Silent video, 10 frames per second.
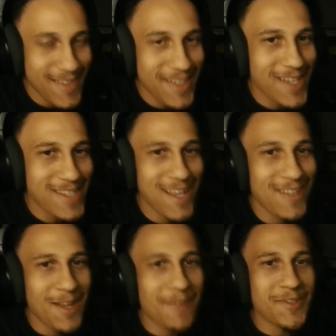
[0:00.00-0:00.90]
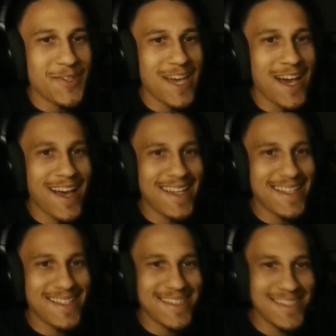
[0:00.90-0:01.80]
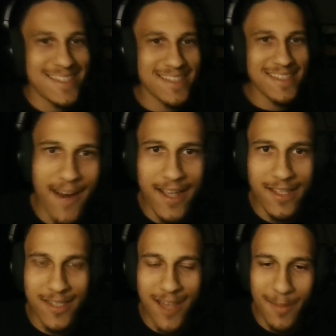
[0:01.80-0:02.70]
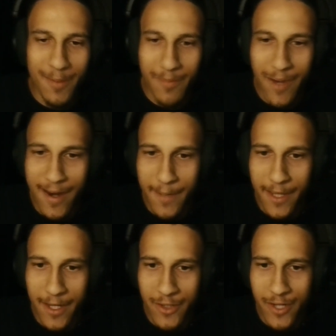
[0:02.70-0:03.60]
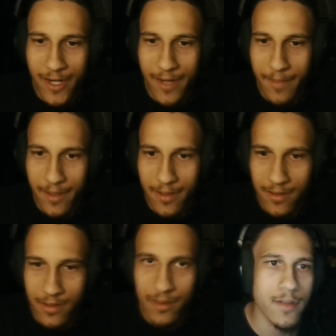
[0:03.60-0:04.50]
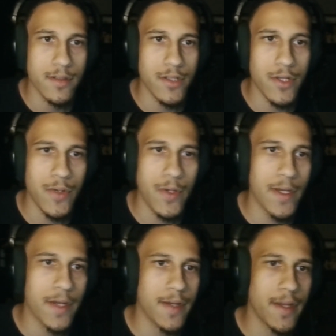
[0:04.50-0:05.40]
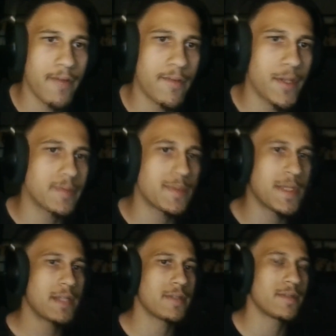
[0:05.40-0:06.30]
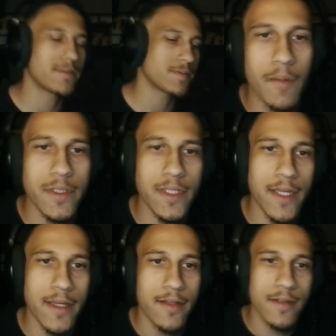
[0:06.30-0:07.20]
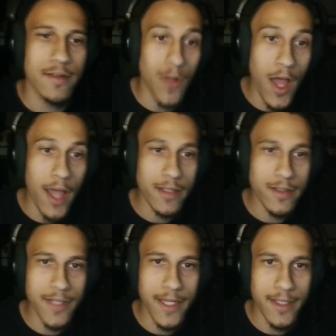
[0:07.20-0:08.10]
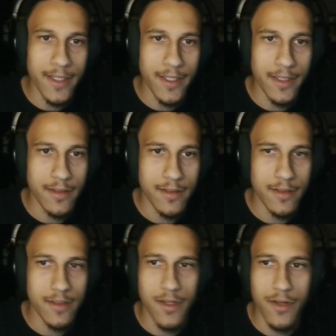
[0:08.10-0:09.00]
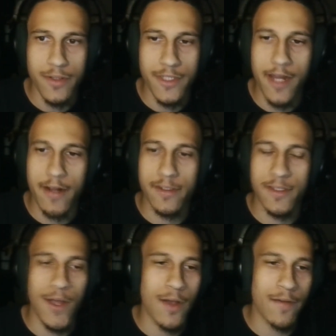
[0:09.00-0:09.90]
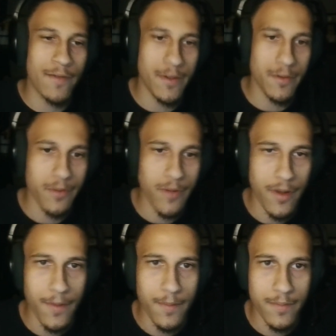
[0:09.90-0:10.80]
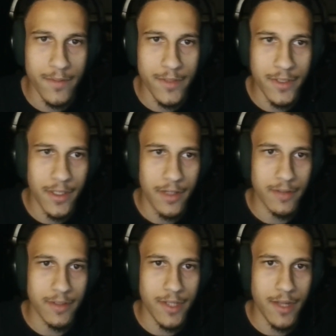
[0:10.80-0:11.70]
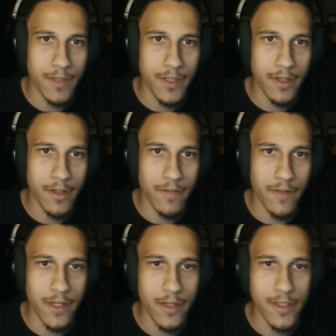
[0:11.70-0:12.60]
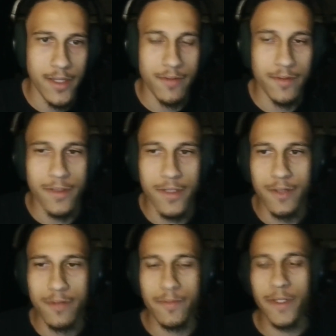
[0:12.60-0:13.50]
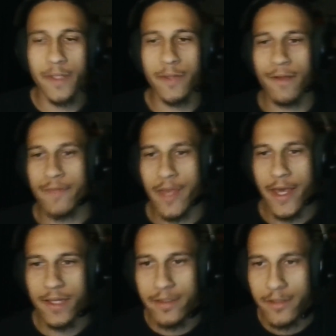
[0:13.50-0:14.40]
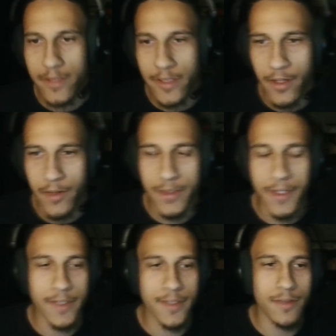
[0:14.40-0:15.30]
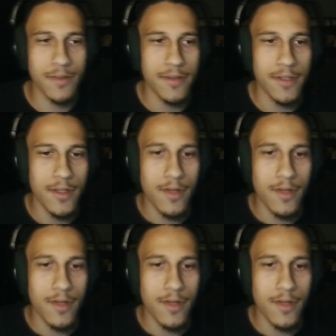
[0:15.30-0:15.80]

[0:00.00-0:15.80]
Because I love you guys. Alright, stop comparing me to Dream. So, uh, everybody's been commenting a lot lately. So, shout outs to all of you who, uh, you know, just commenting on the videos. I really love that. You know, it does...